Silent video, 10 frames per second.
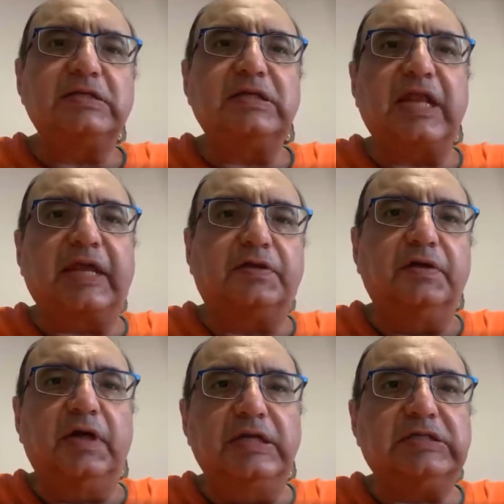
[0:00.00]
as an
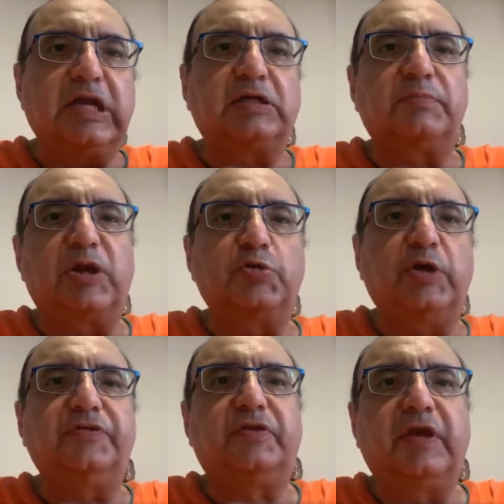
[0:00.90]
actor. I started by
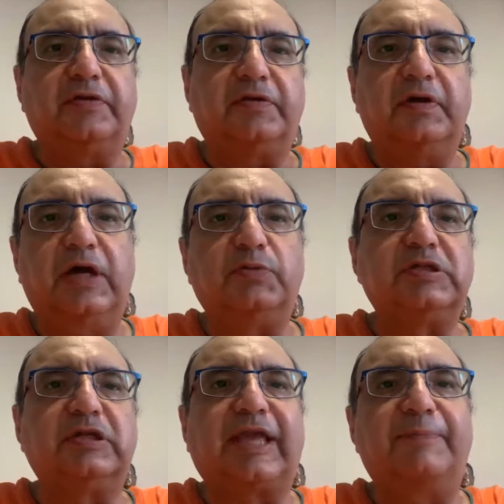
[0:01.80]
doing theatre. I was
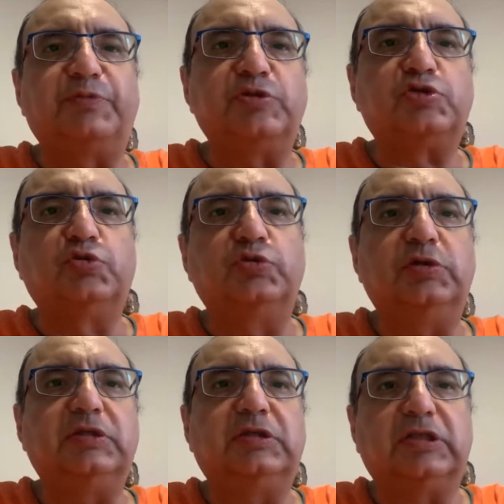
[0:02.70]
in Campion School,
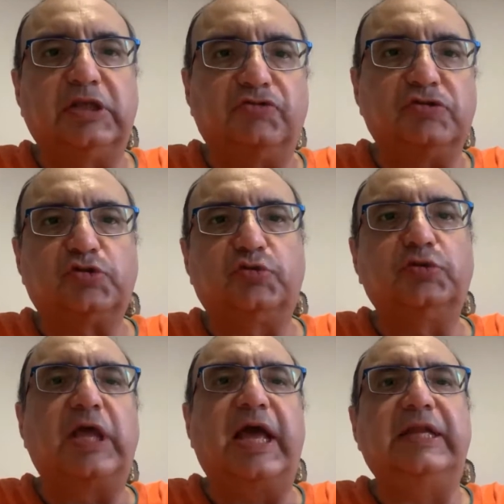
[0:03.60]
in Cathedral
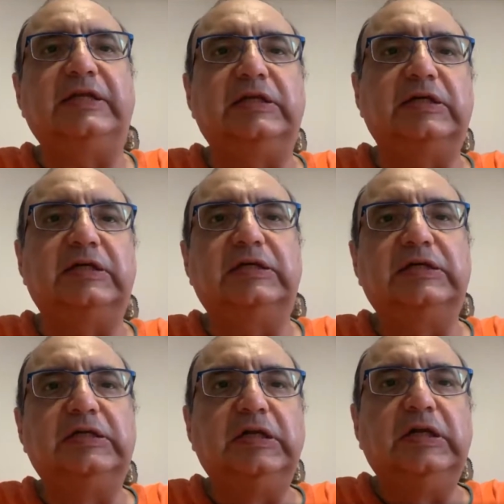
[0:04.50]
School, and
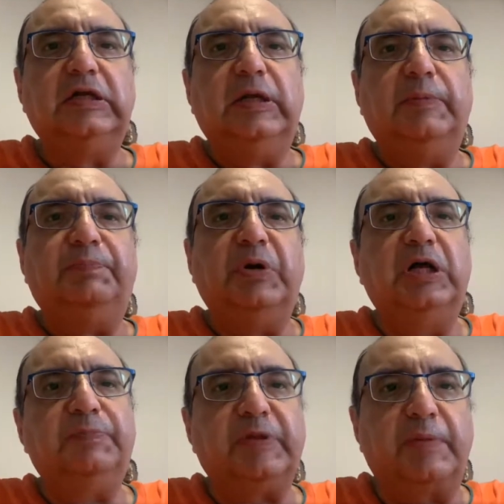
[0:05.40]

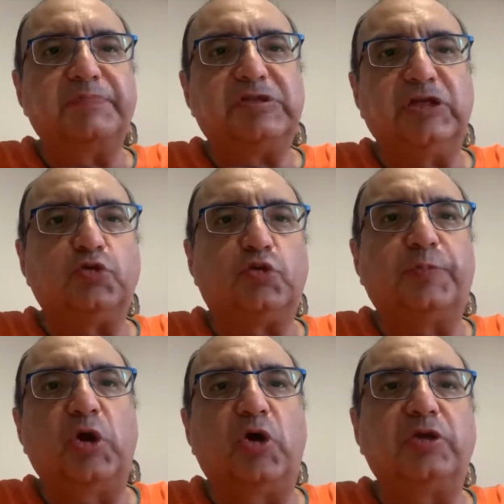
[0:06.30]
Pearl Padamsi took
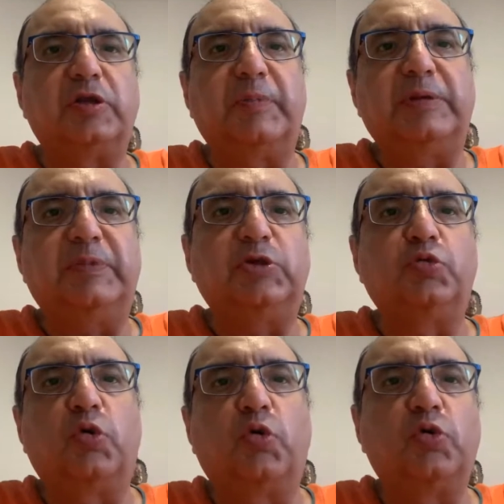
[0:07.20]
me on and made me
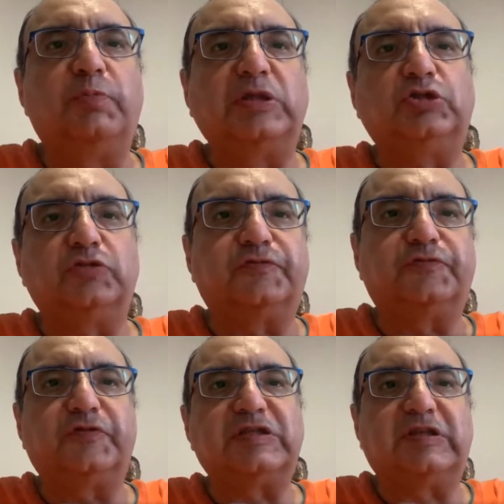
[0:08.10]
do a whole bunch of
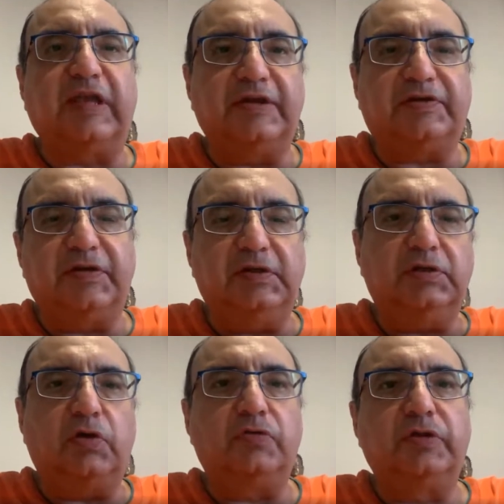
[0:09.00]
theatre
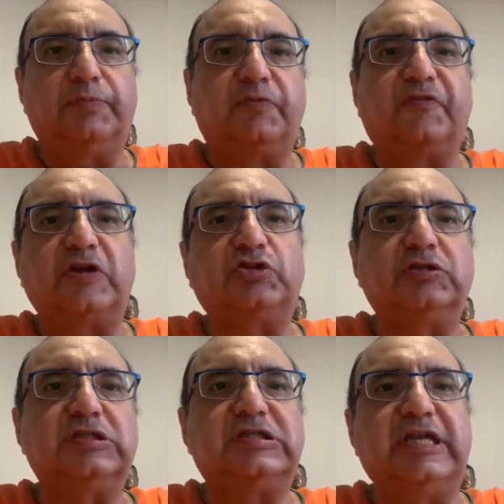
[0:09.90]
on the
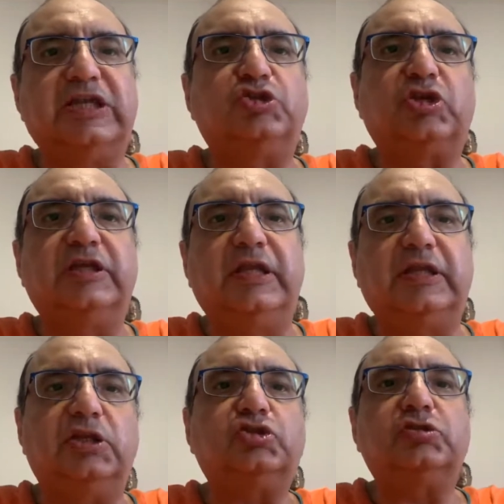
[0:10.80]
professional stage in
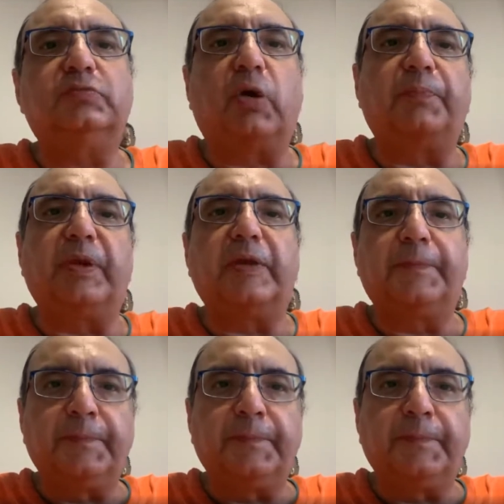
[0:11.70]
English in Bombay.